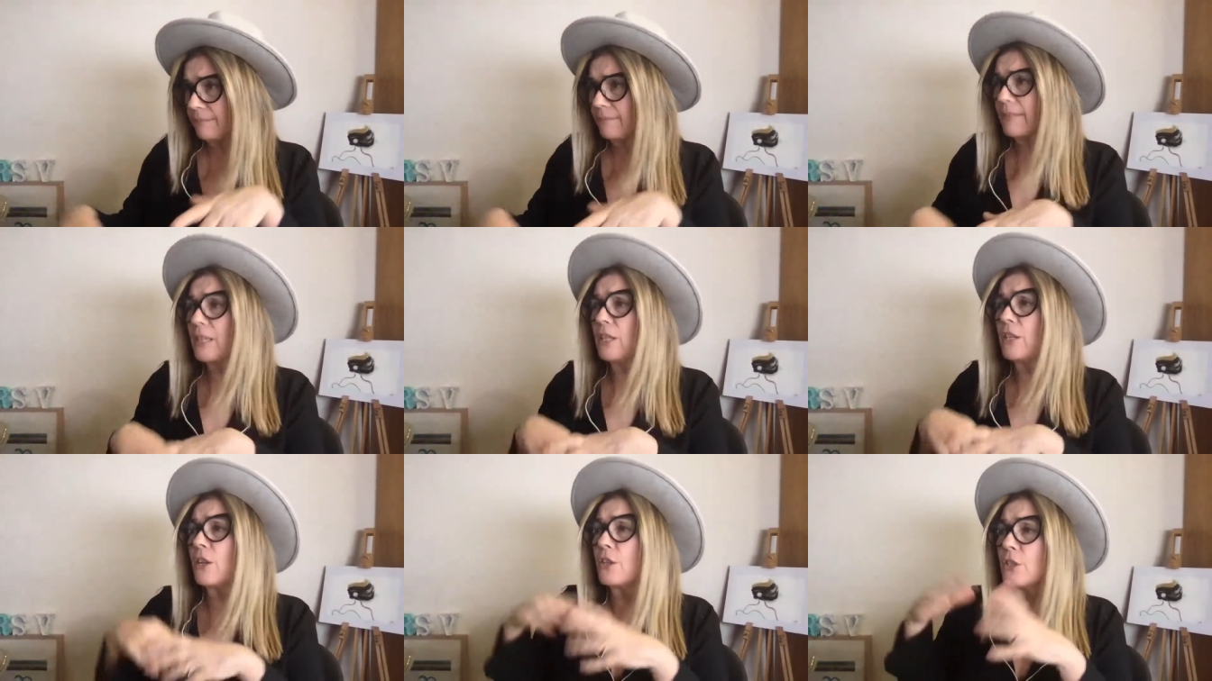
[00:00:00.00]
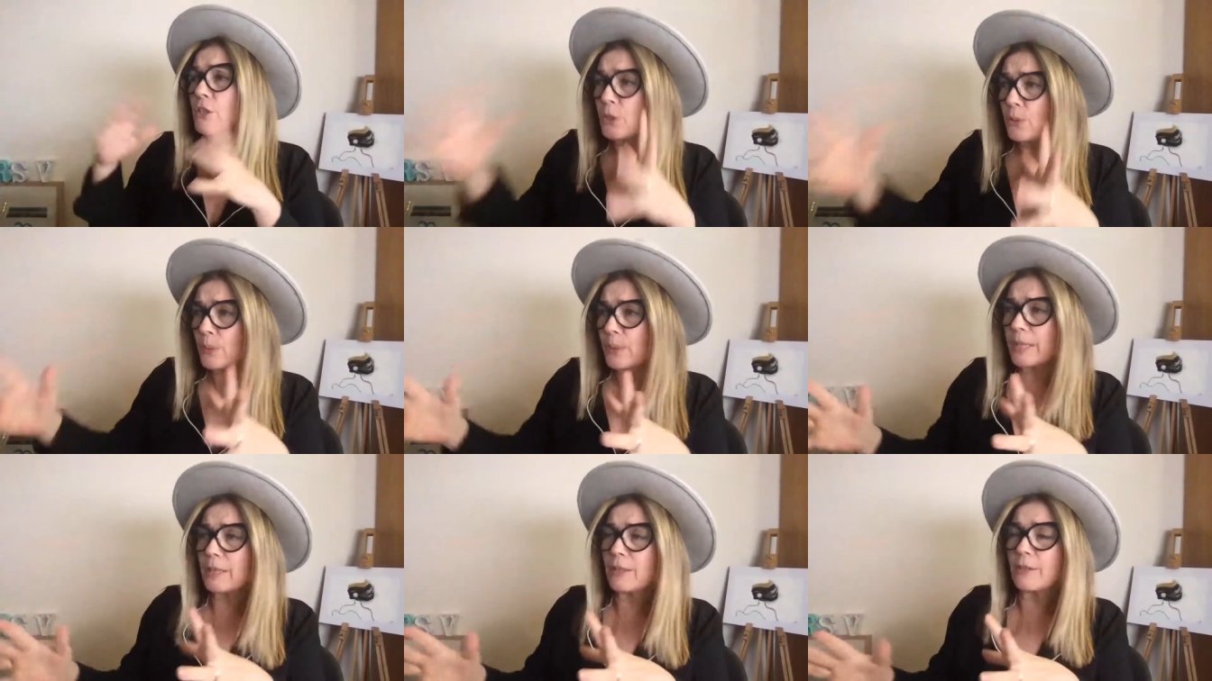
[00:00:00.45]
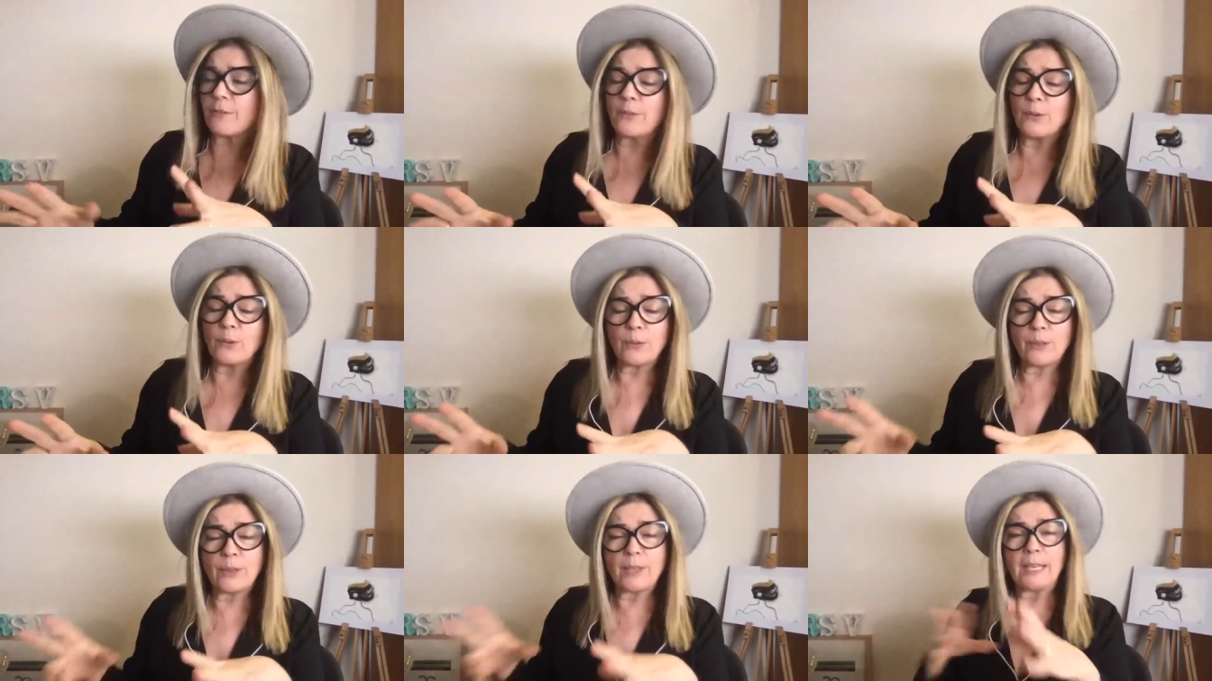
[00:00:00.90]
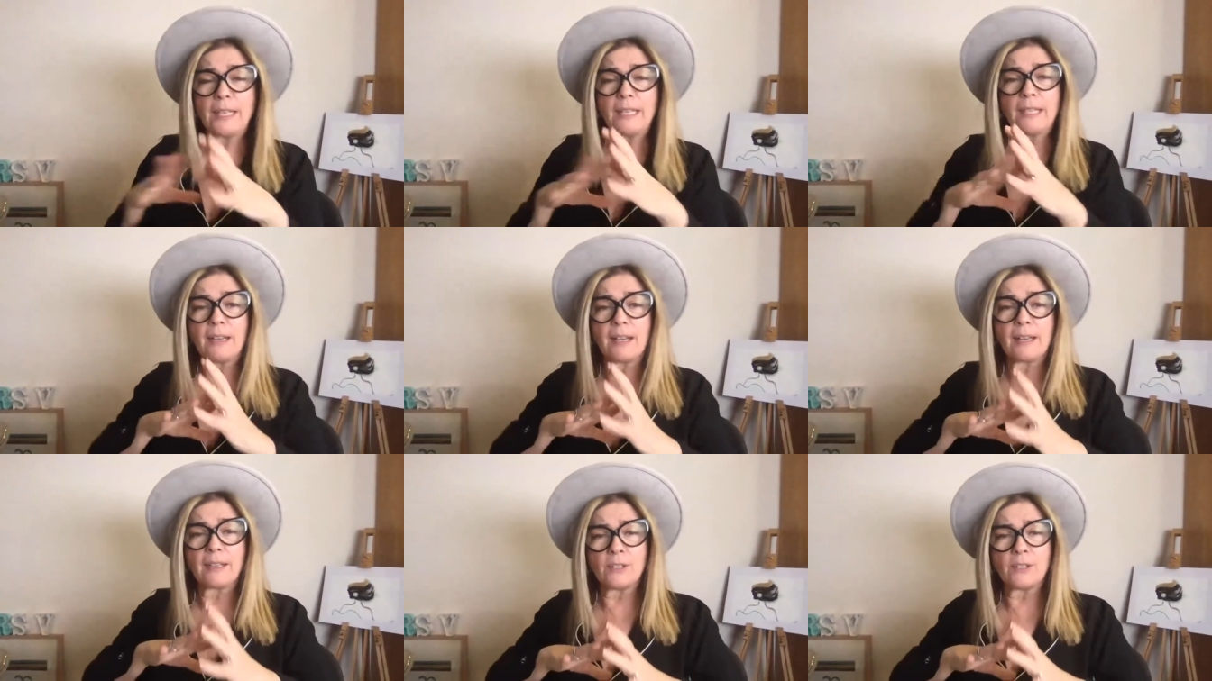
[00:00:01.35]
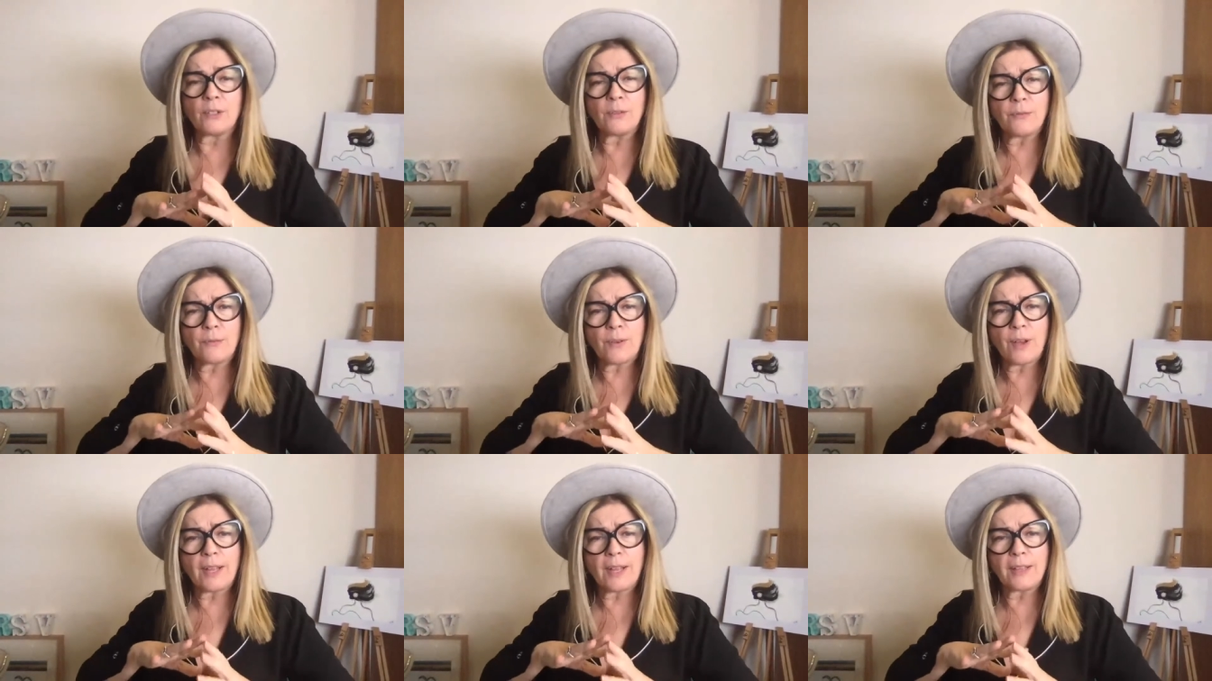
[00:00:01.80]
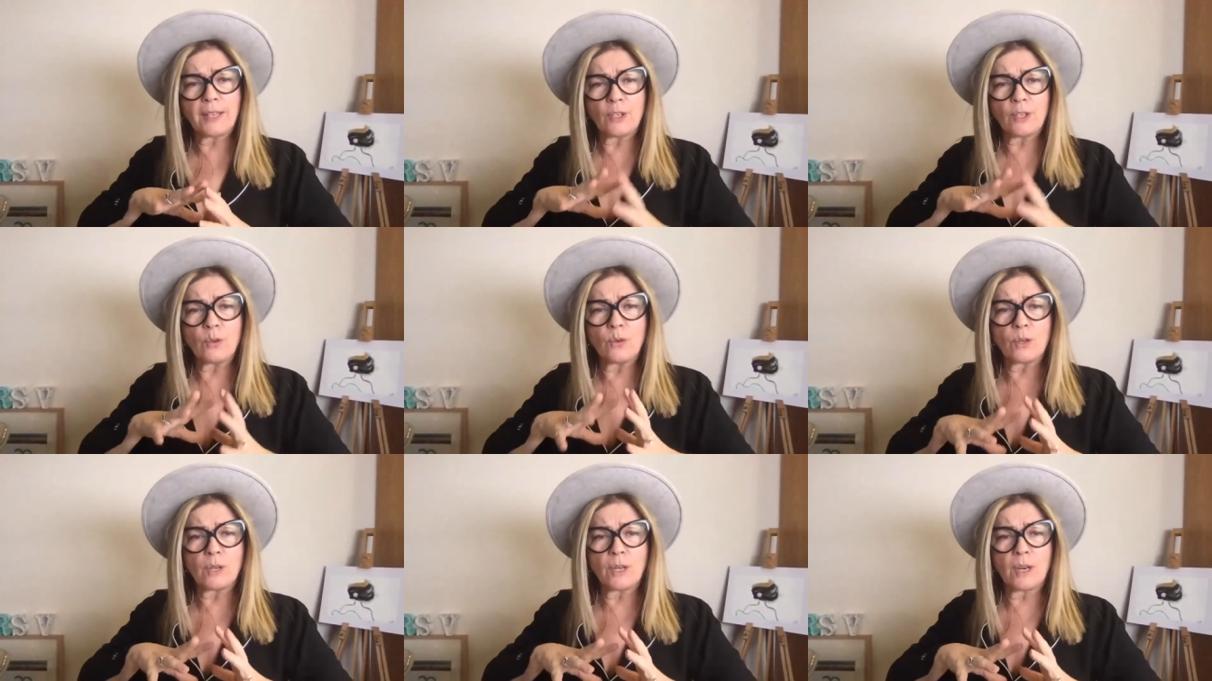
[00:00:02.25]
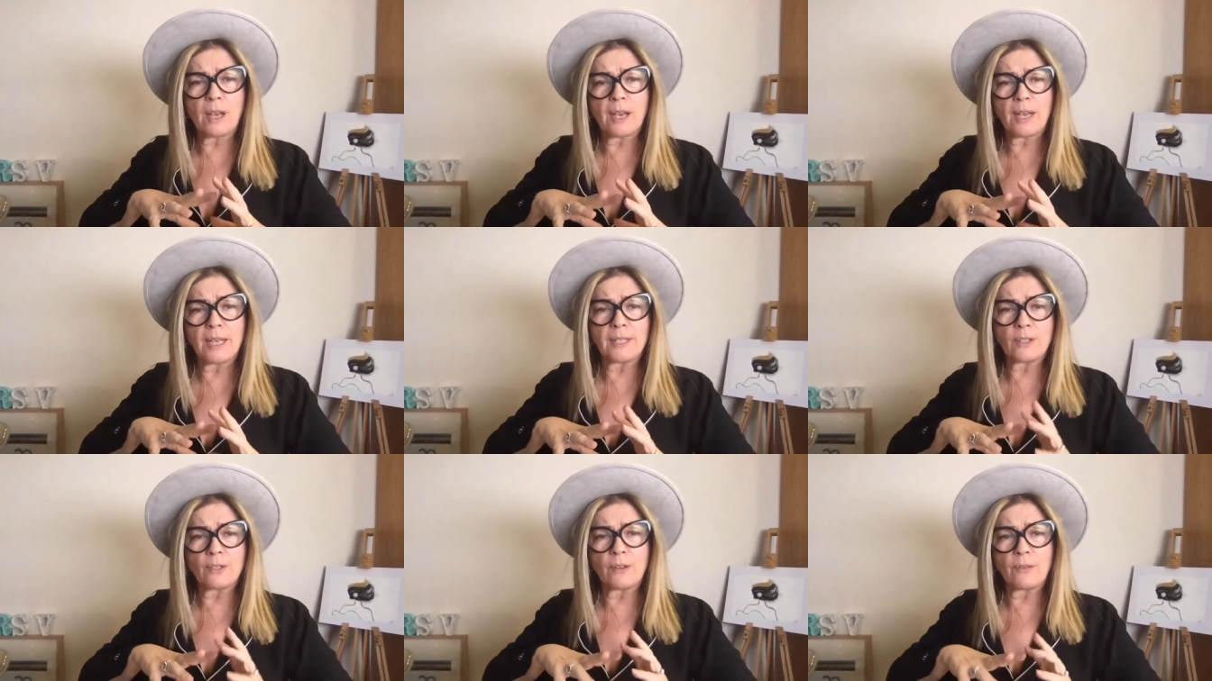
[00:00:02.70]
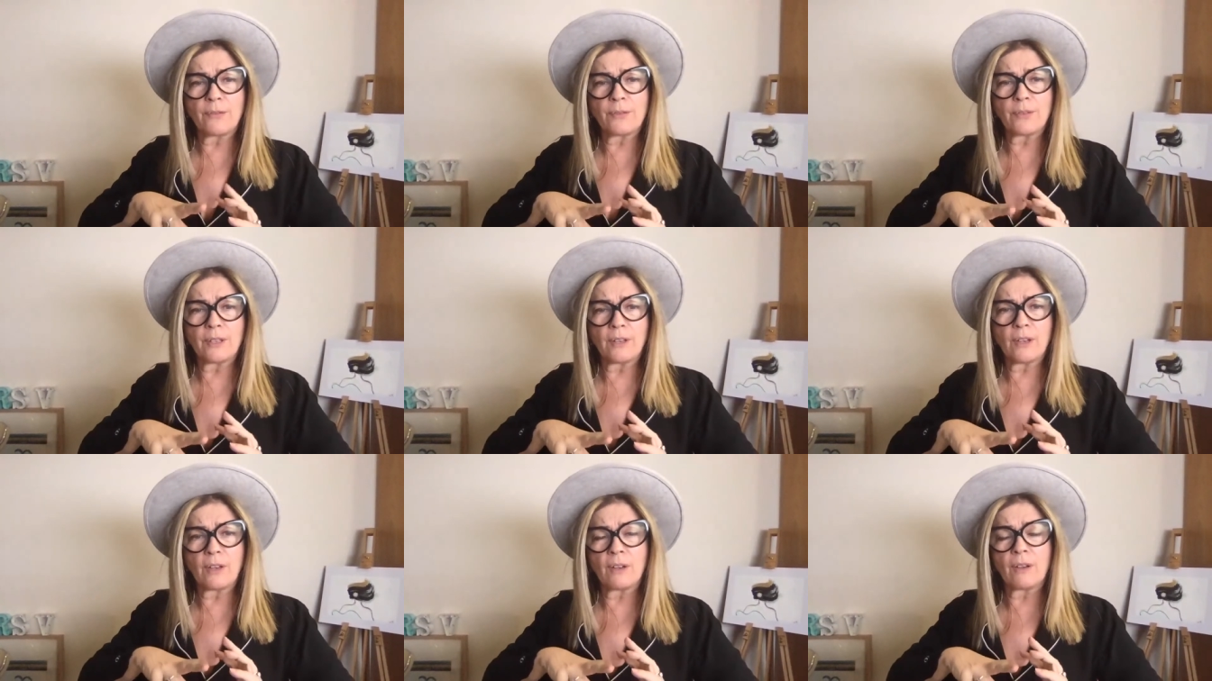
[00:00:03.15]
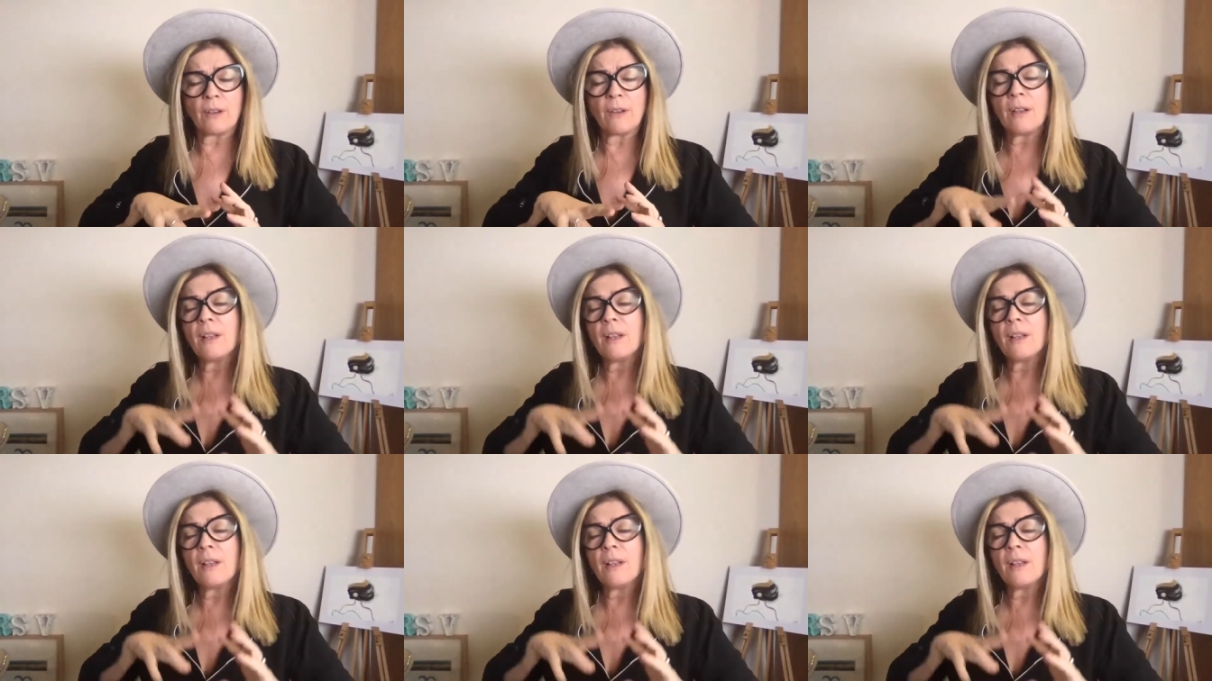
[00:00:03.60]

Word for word: you know, doing the full thing, do you find that your clients often go,